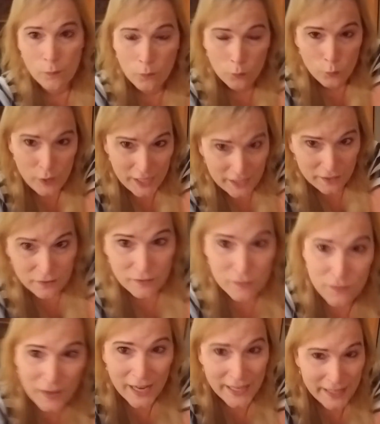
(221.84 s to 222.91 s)
we didn't
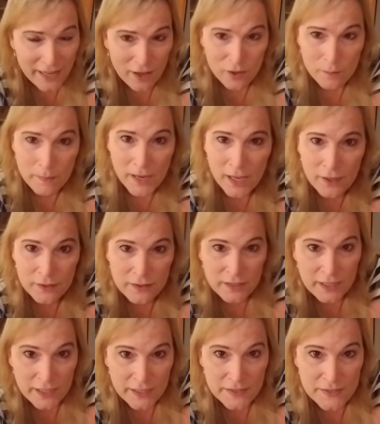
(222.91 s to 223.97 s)
find out about
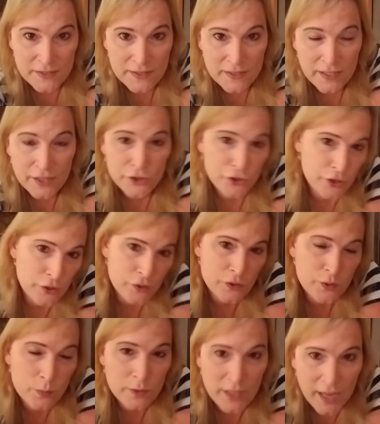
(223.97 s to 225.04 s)
these
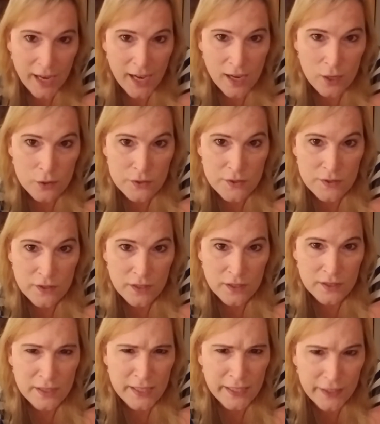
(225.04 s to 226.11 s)
issues with the house
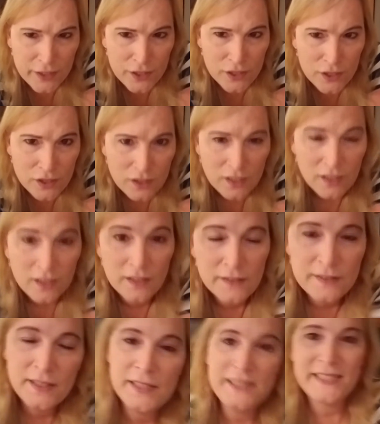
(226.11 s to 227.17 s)
until
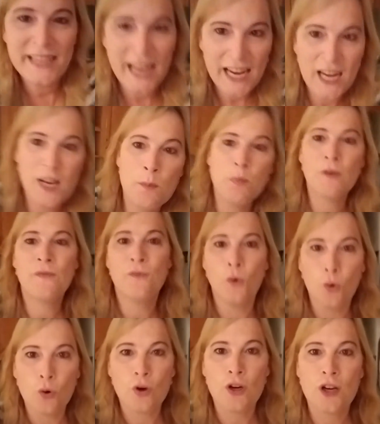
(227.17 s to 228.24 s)
the day
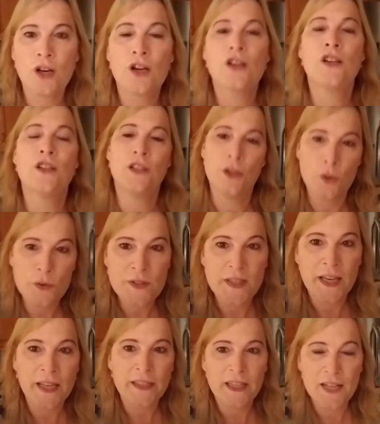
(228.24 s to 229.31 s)
before
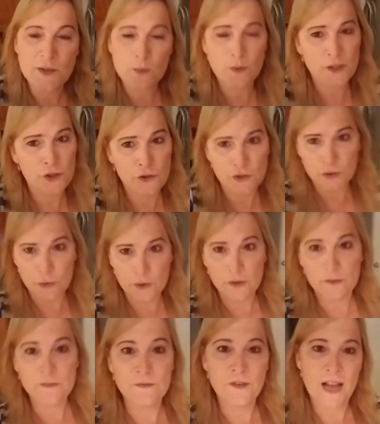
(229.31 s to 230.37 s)
closing. That's when you do your
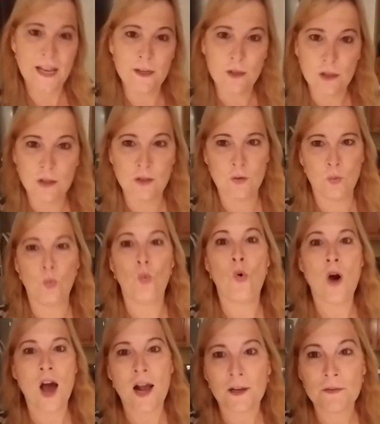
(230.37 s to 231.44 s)
final
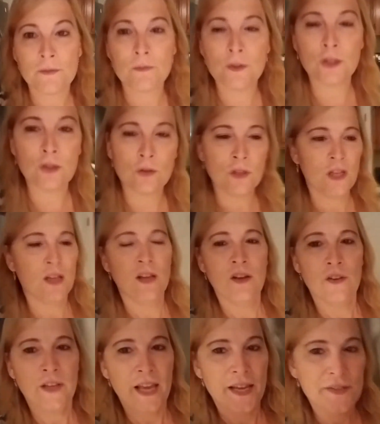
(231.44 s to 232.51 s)
walkthrough.
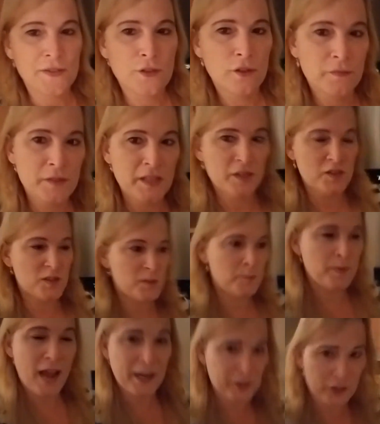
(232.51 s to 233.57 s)
Okay, so if the
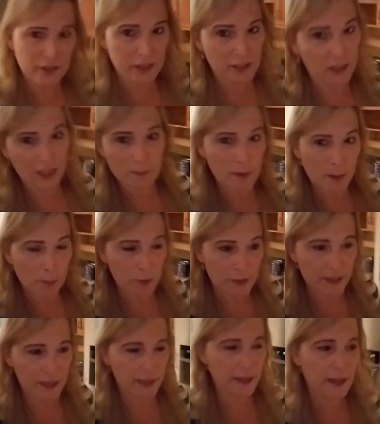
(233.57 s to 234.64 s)
inspector didn't come up with
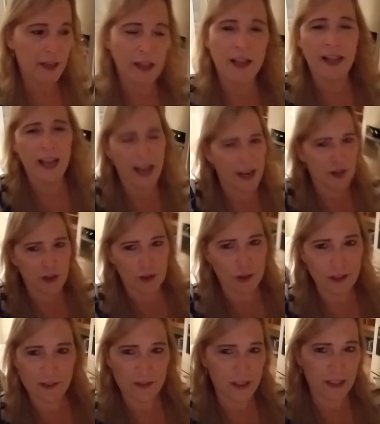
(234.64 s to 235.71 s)
it and you're
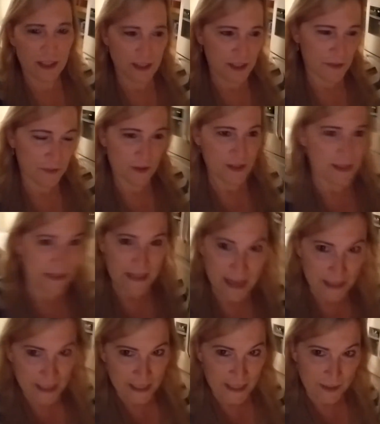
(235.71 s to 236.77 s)
living in a different
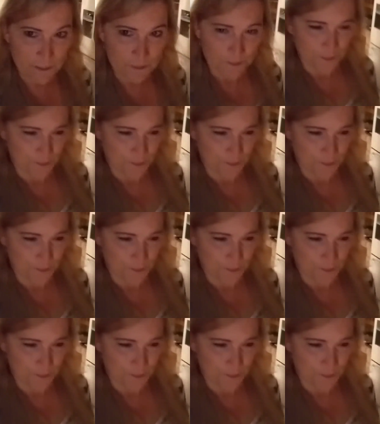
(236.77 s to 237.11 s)
city,